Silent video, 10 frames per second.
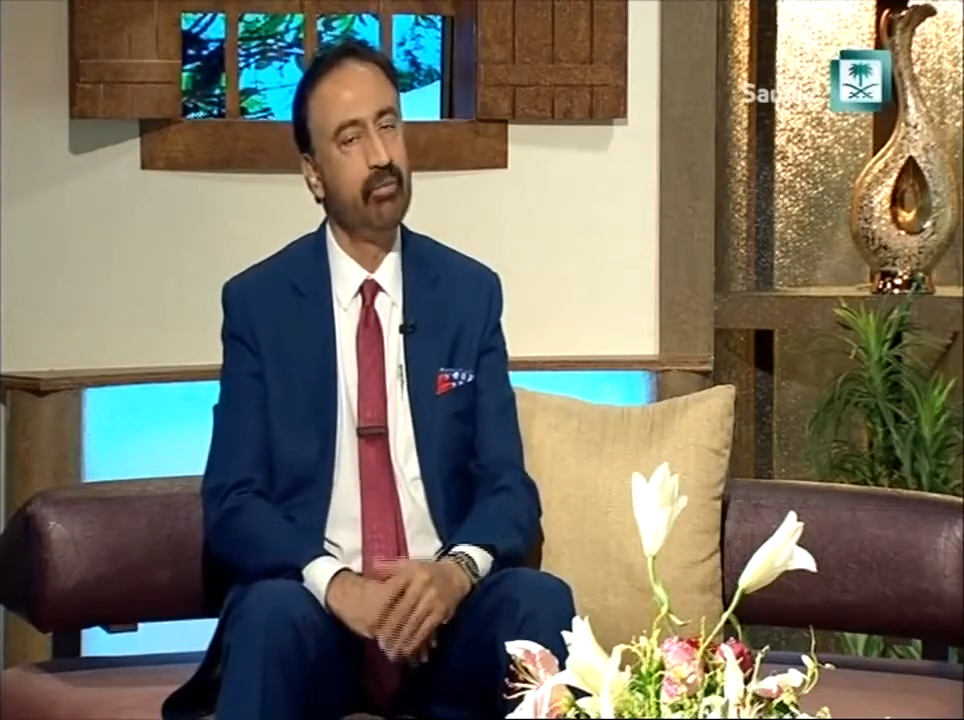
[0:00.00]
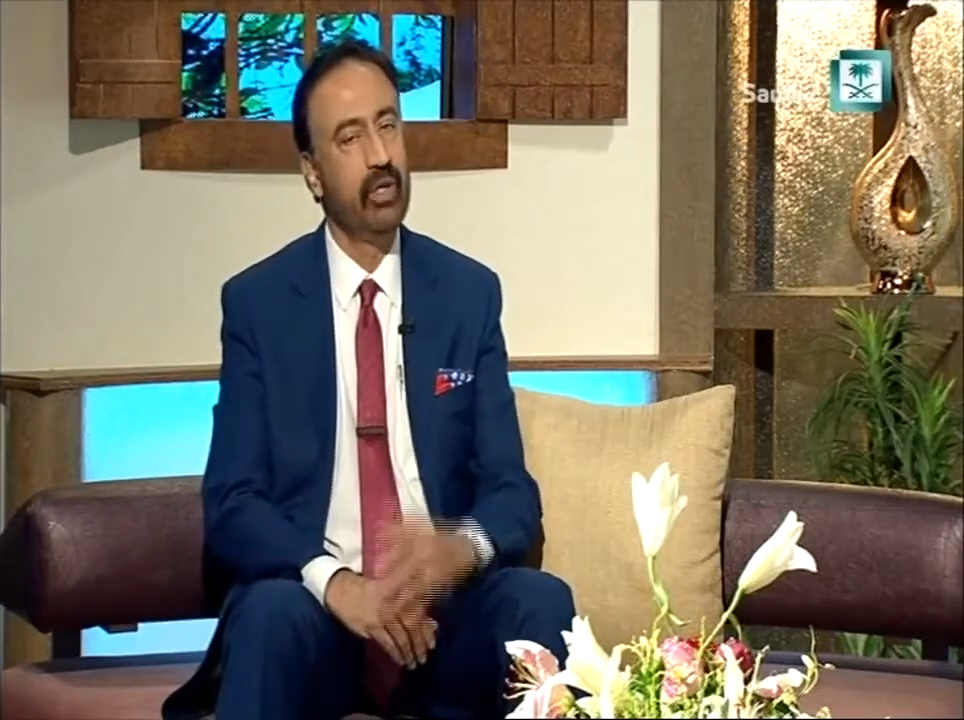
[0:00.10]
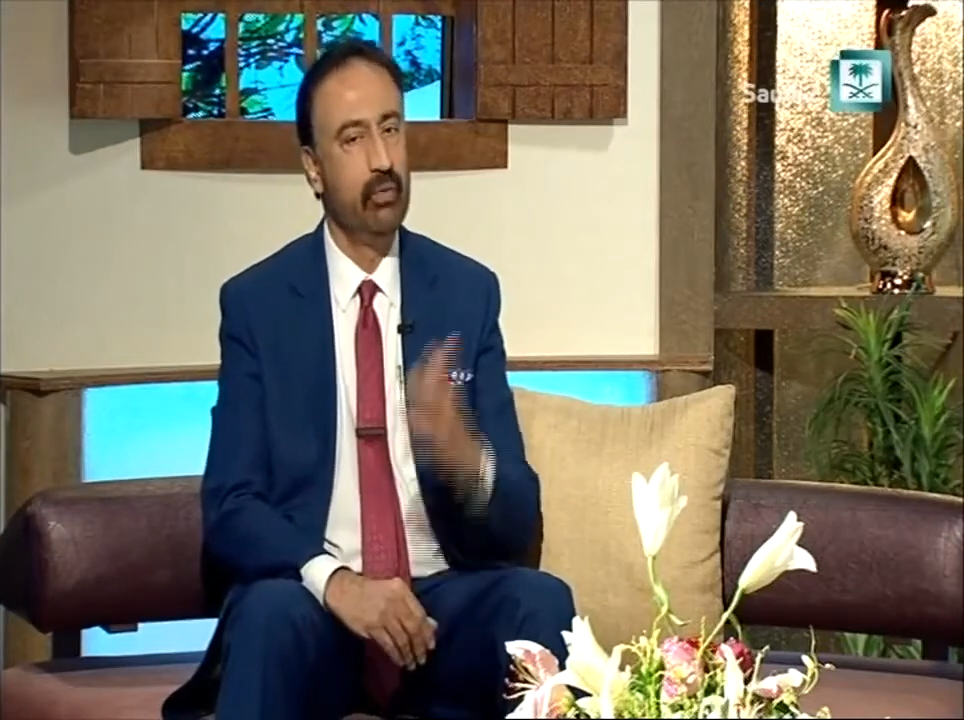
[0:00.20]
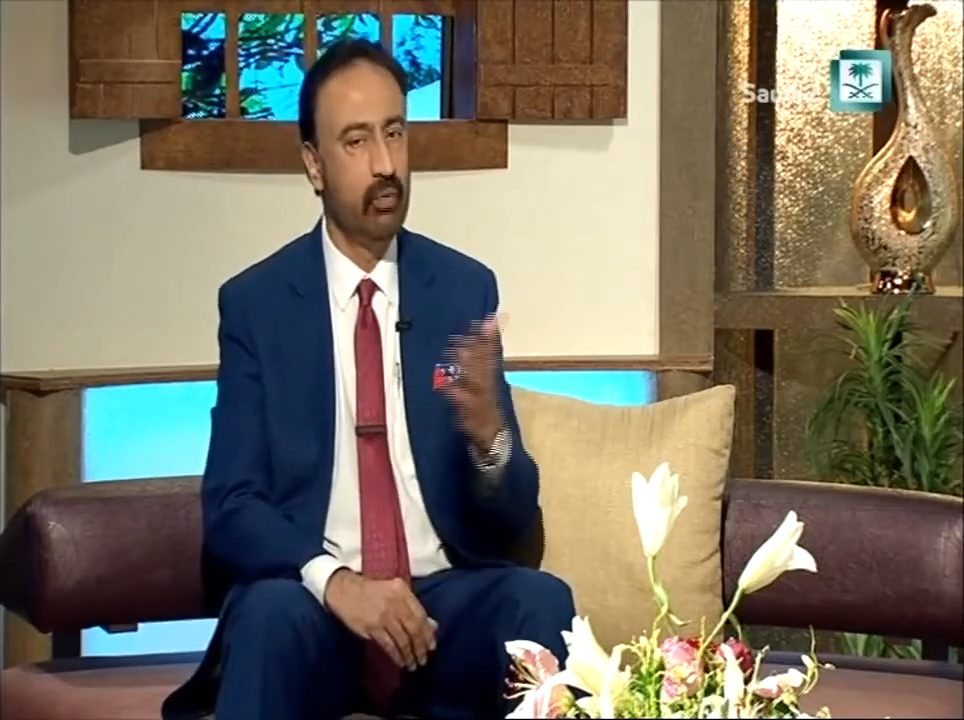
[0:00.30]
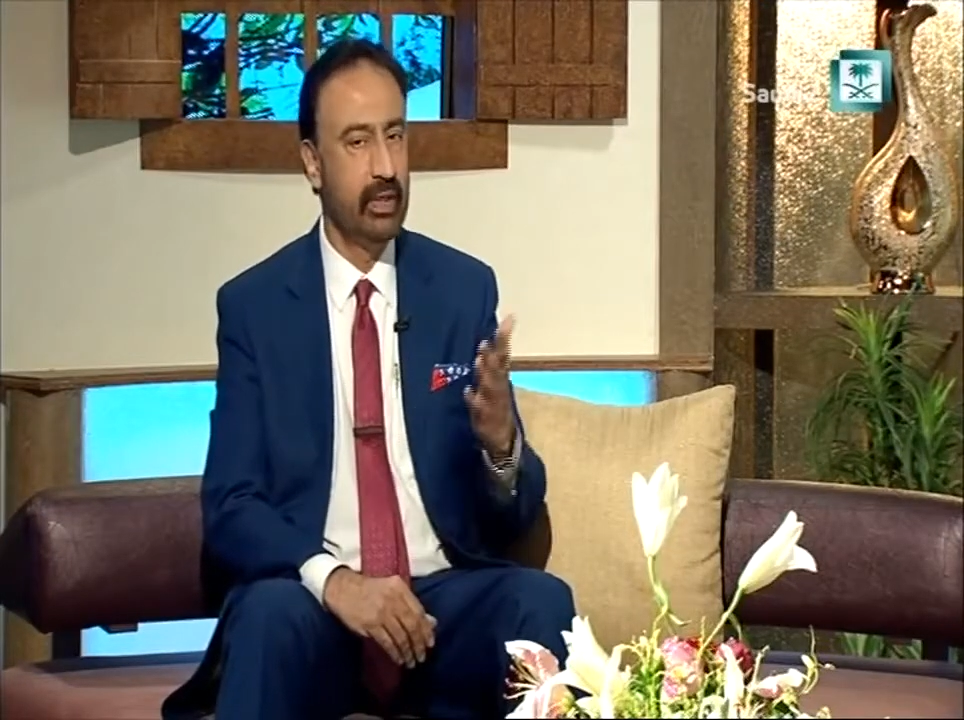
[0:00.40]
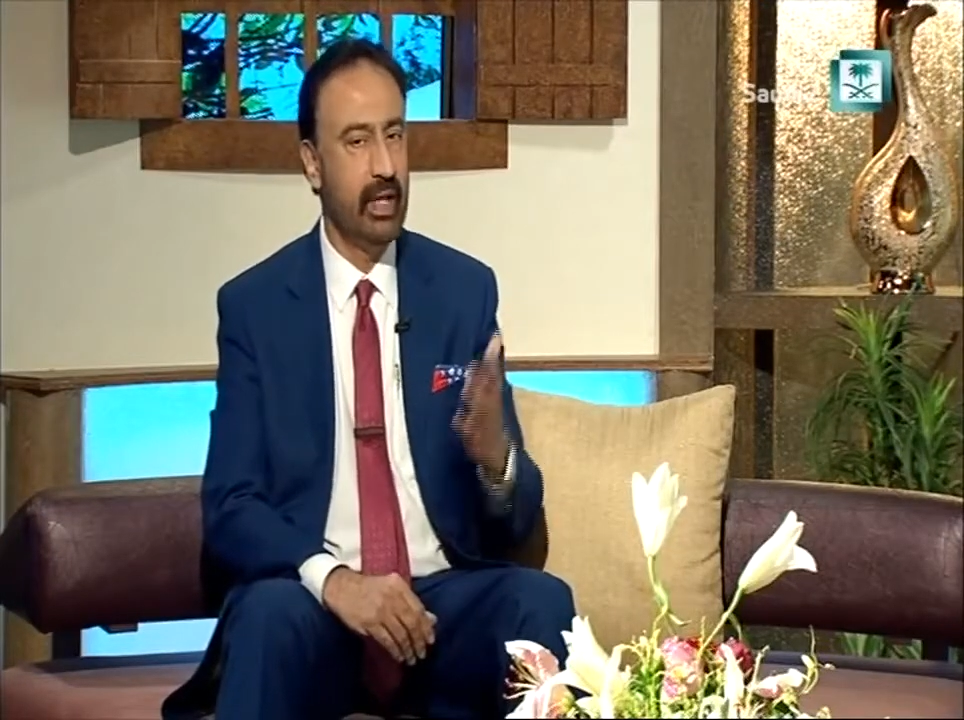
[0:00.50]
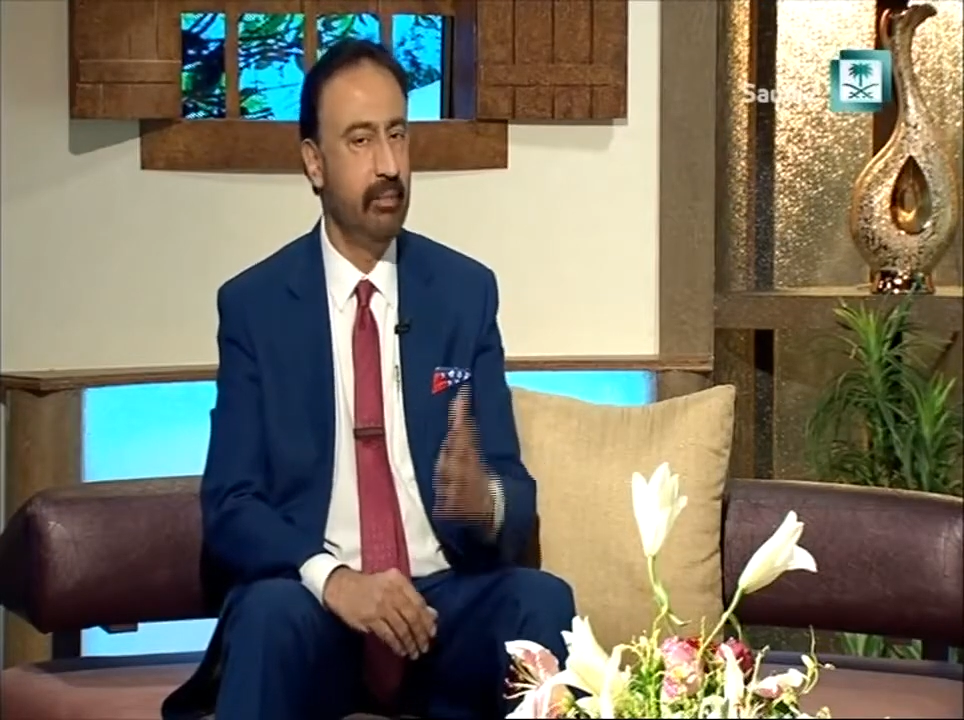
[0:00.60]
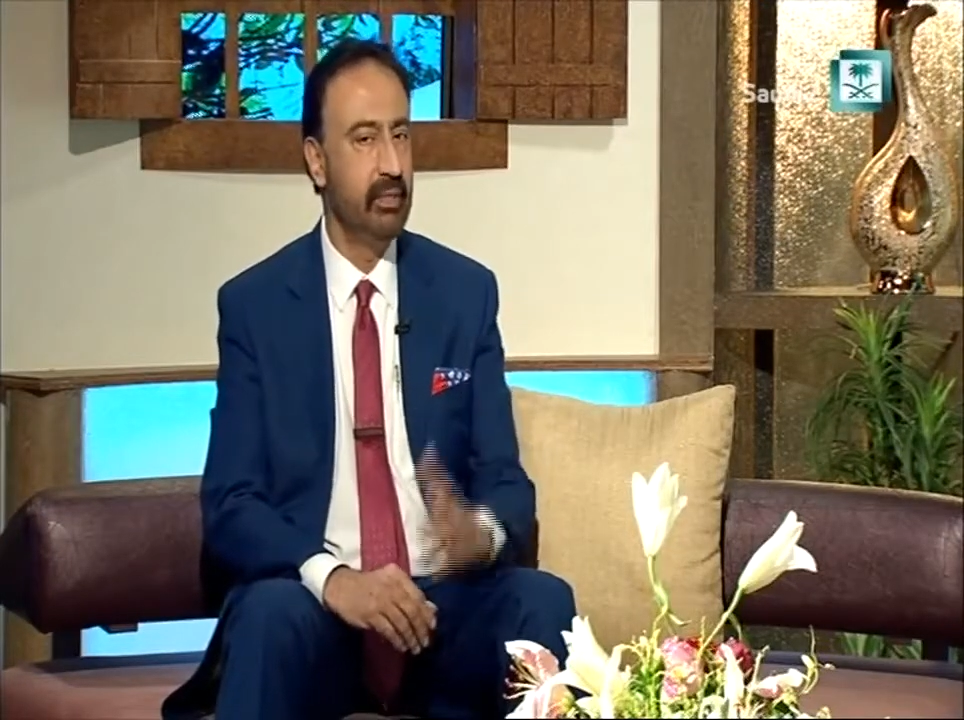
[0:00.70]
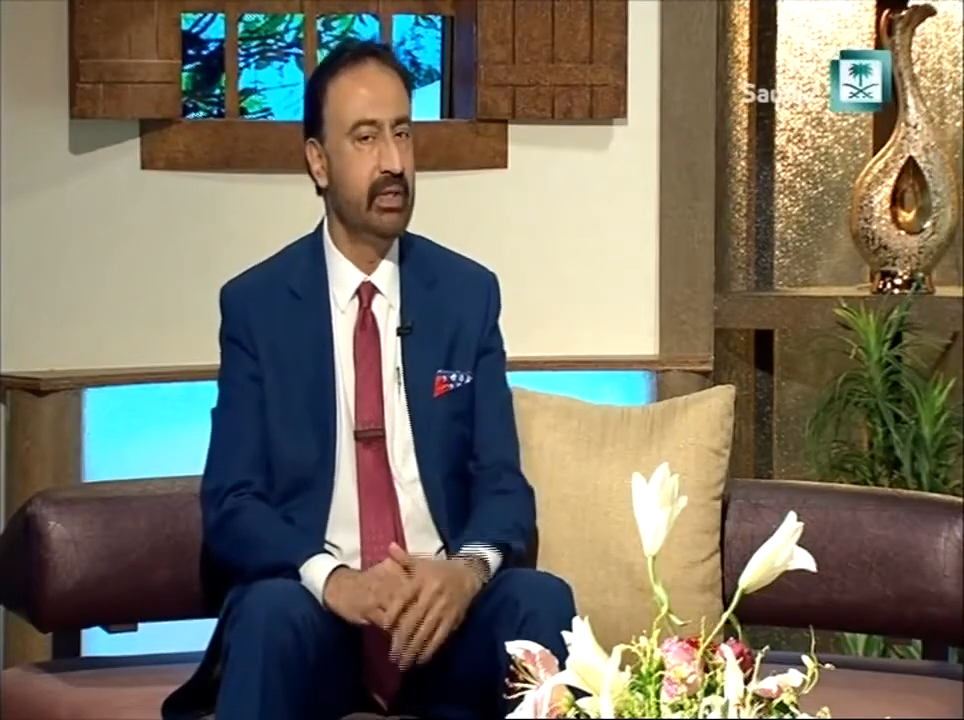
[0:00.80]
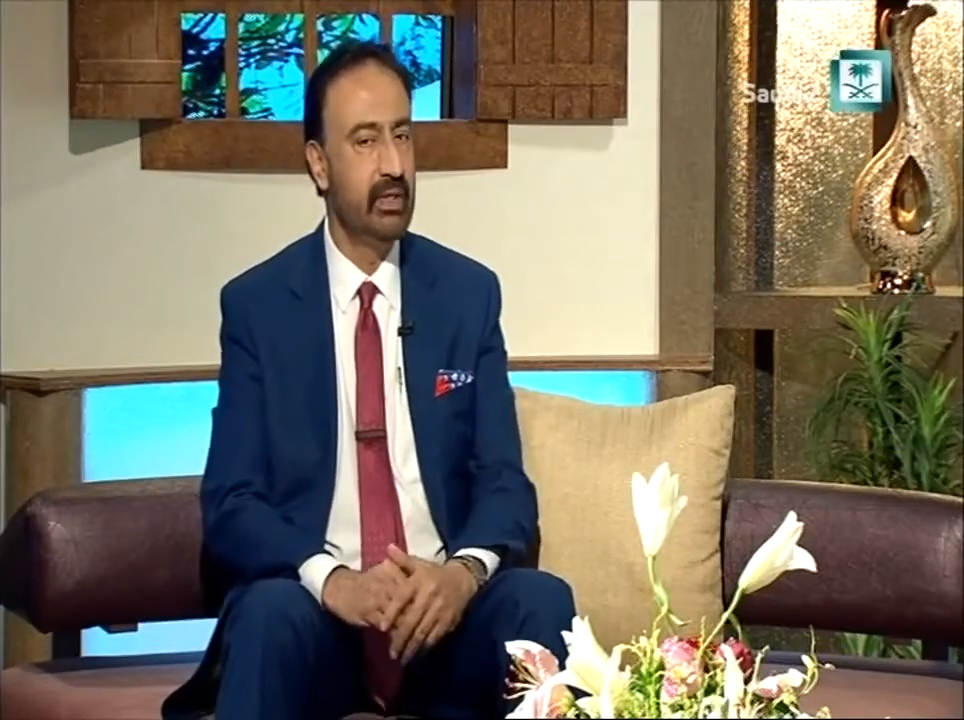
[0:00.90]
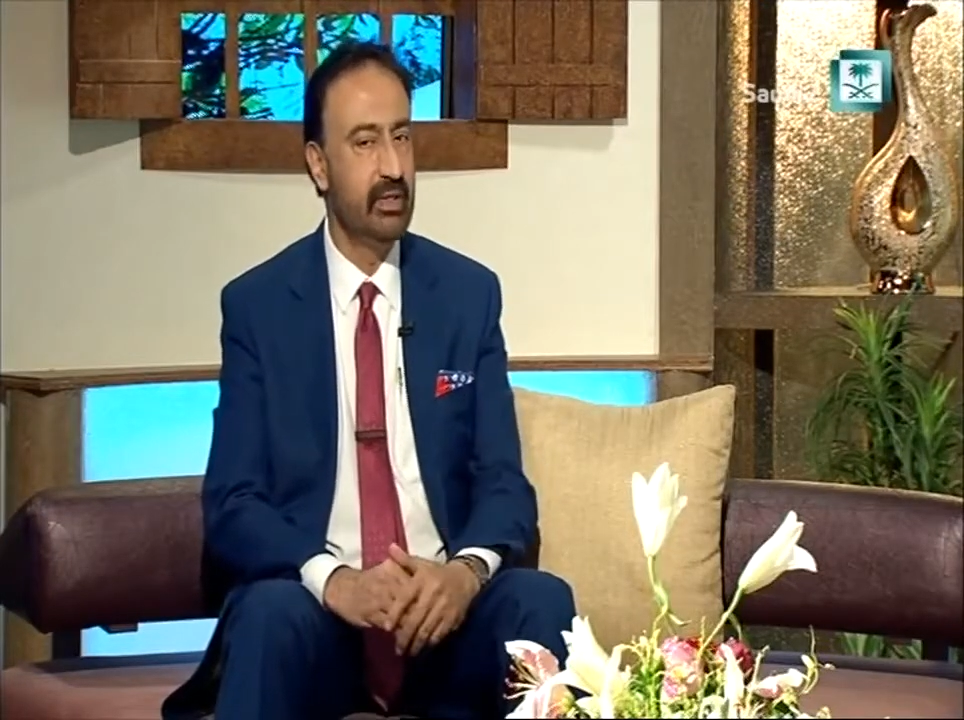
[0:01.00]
And what happened in